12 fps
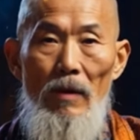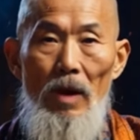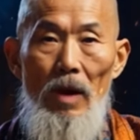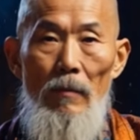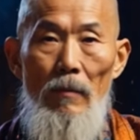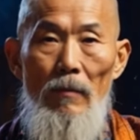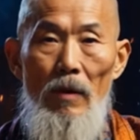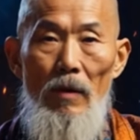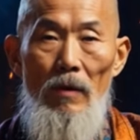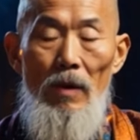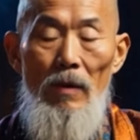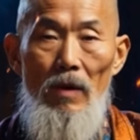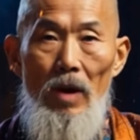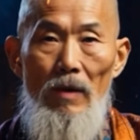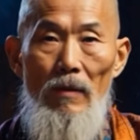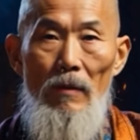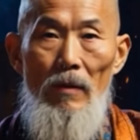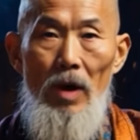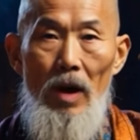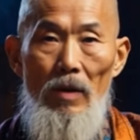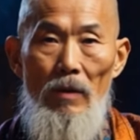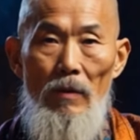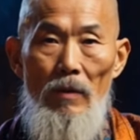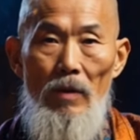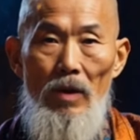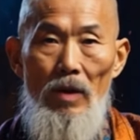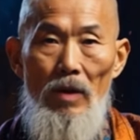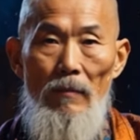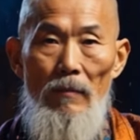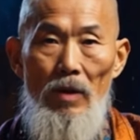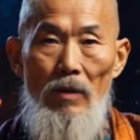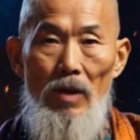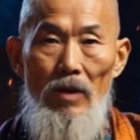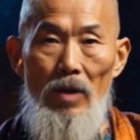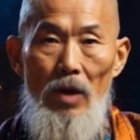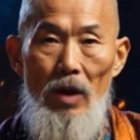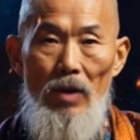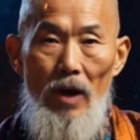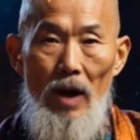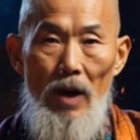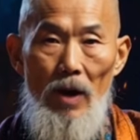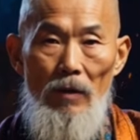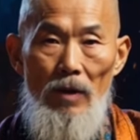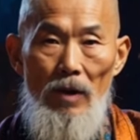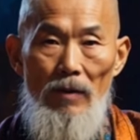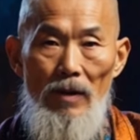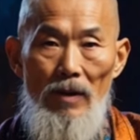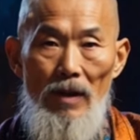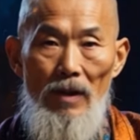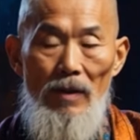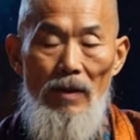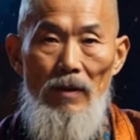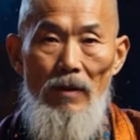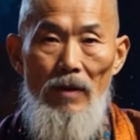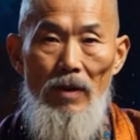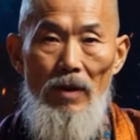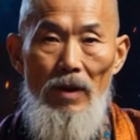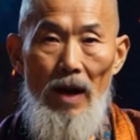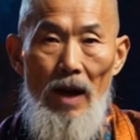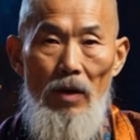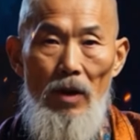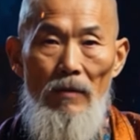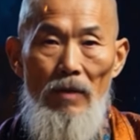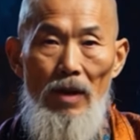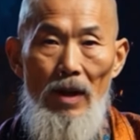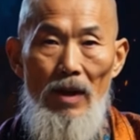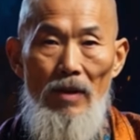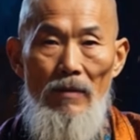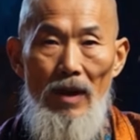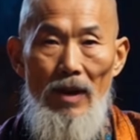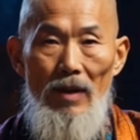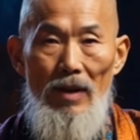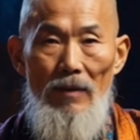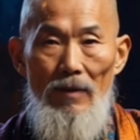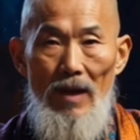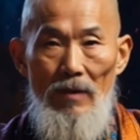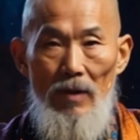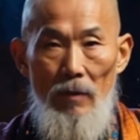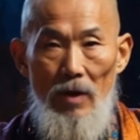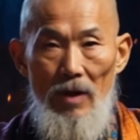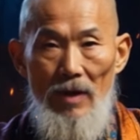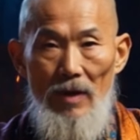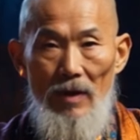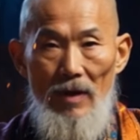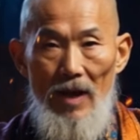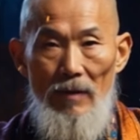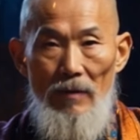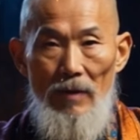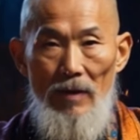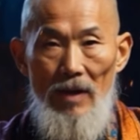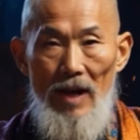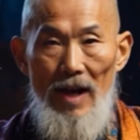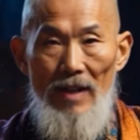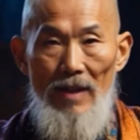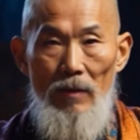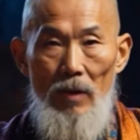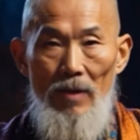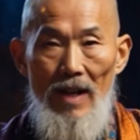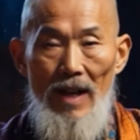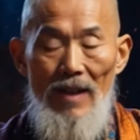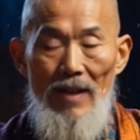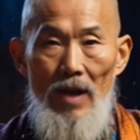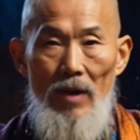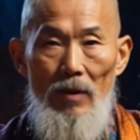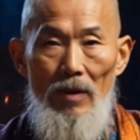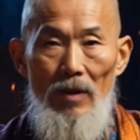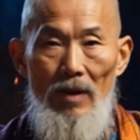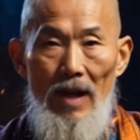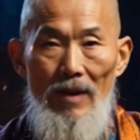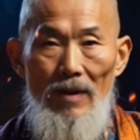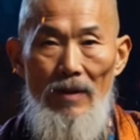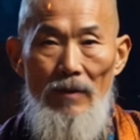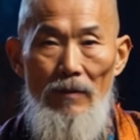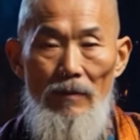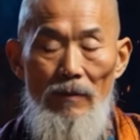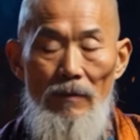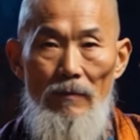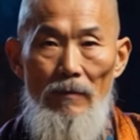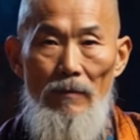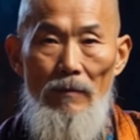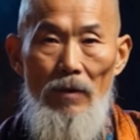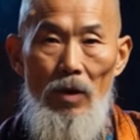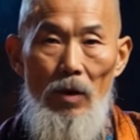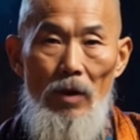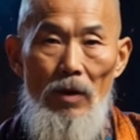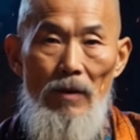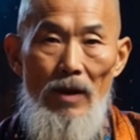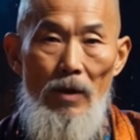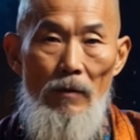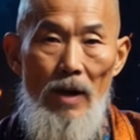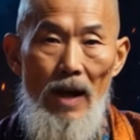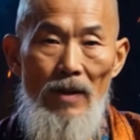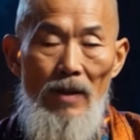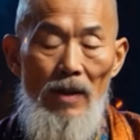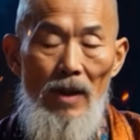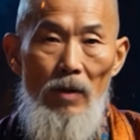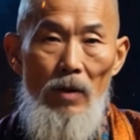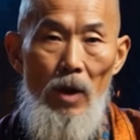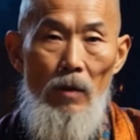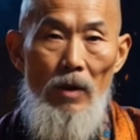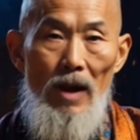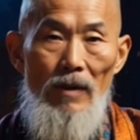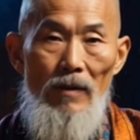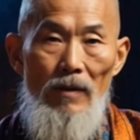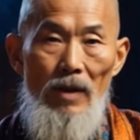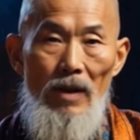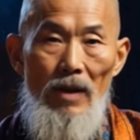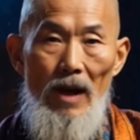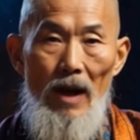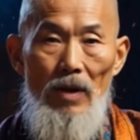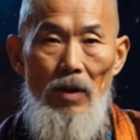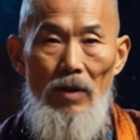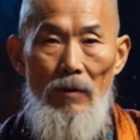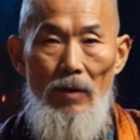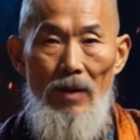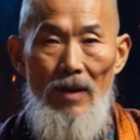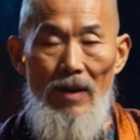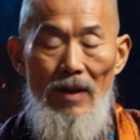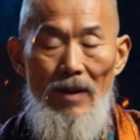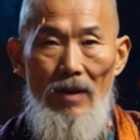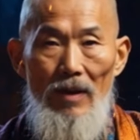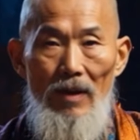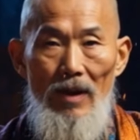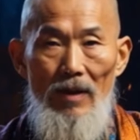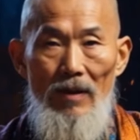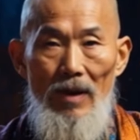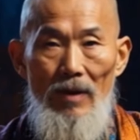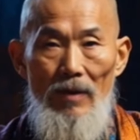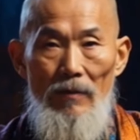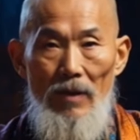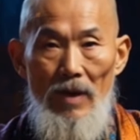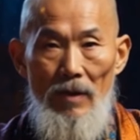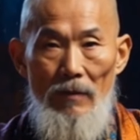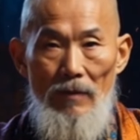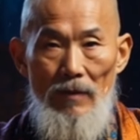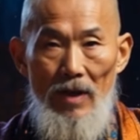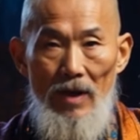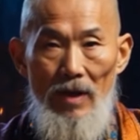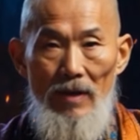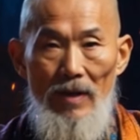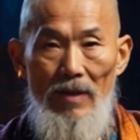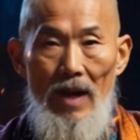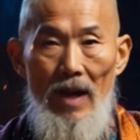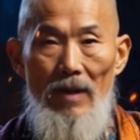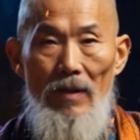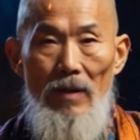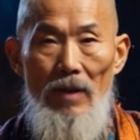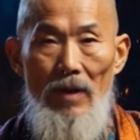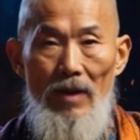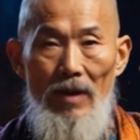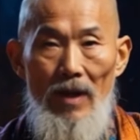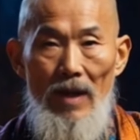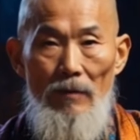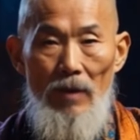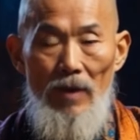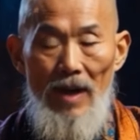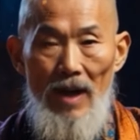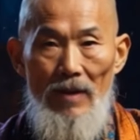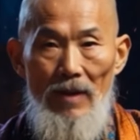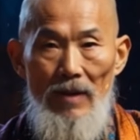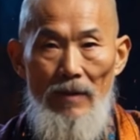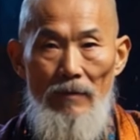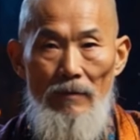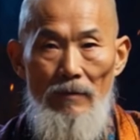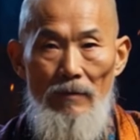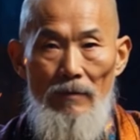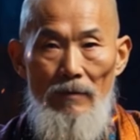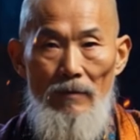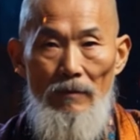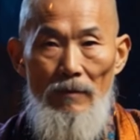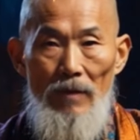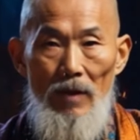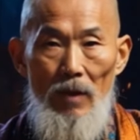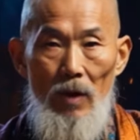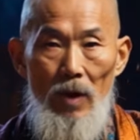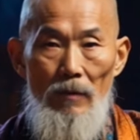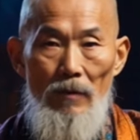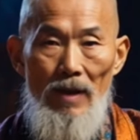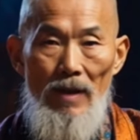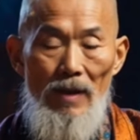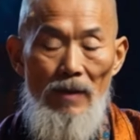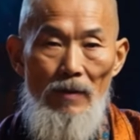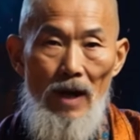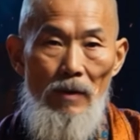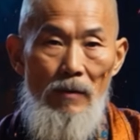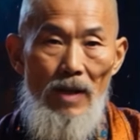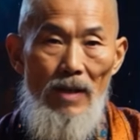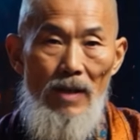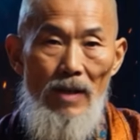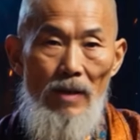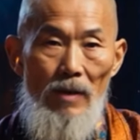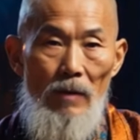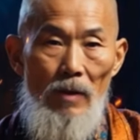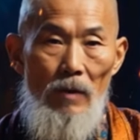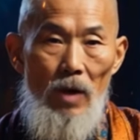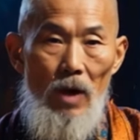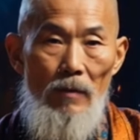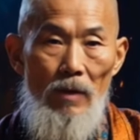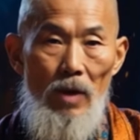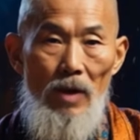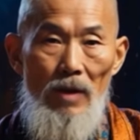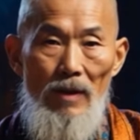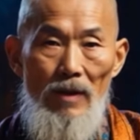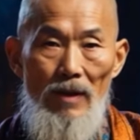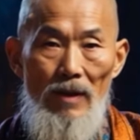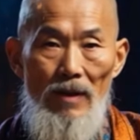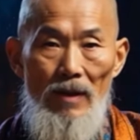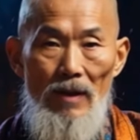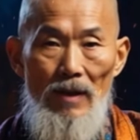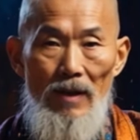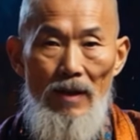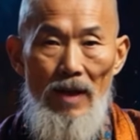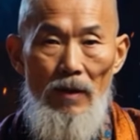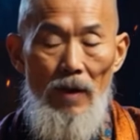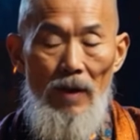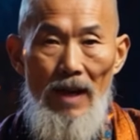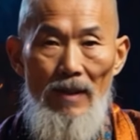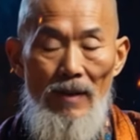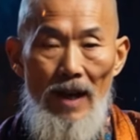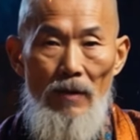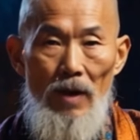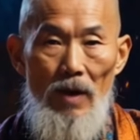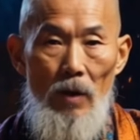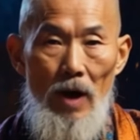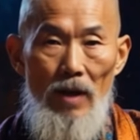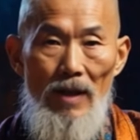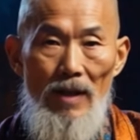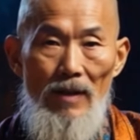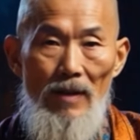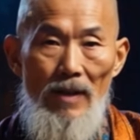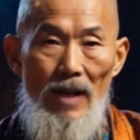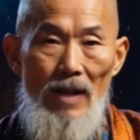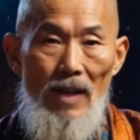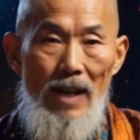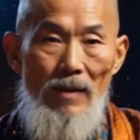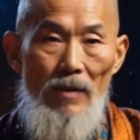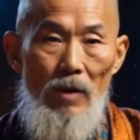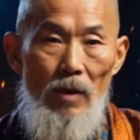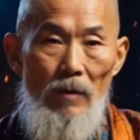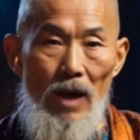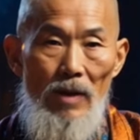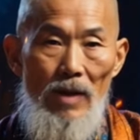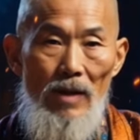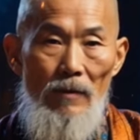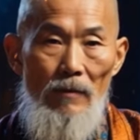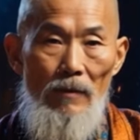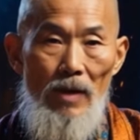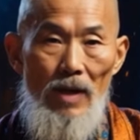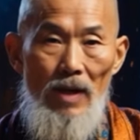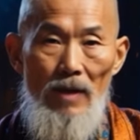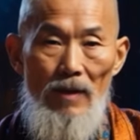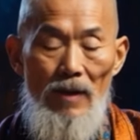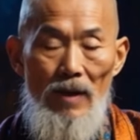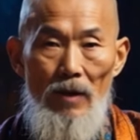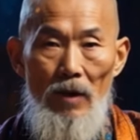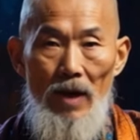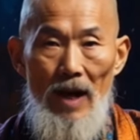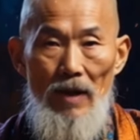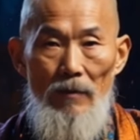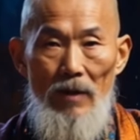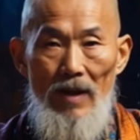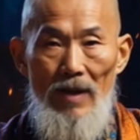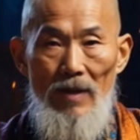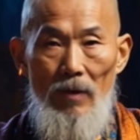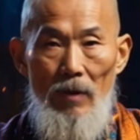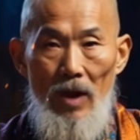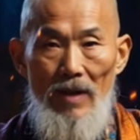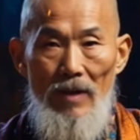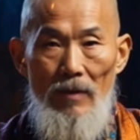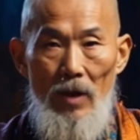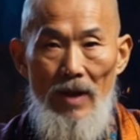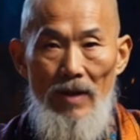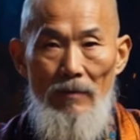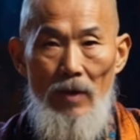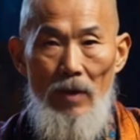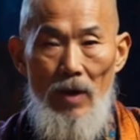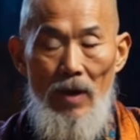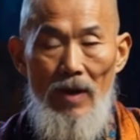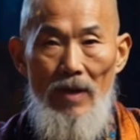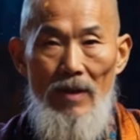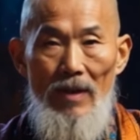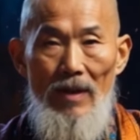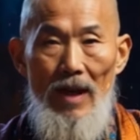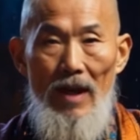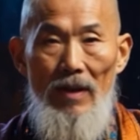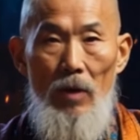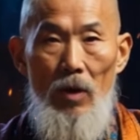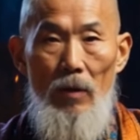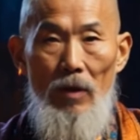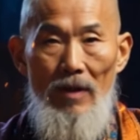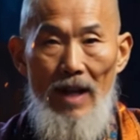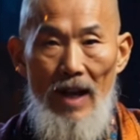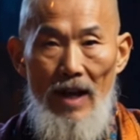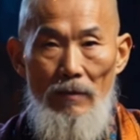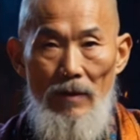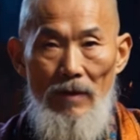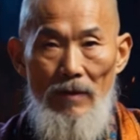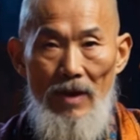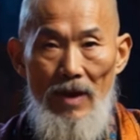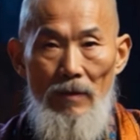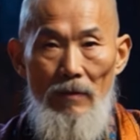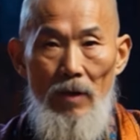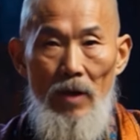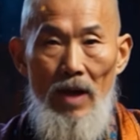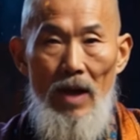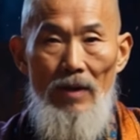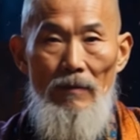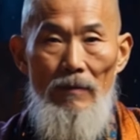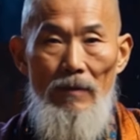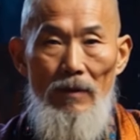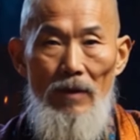He prefers to stay in the shadows, fearing to cause harm to everything. However, an exciting event will bring you together, and he will gain understanding. You will feel passion and romance, and ultimately, a sense of love, desire, and protection. You will meet his family, but more importantly, he will get down on one knee and ask you to marry him. This will happen in 2024, and it will be the happiest day of your life.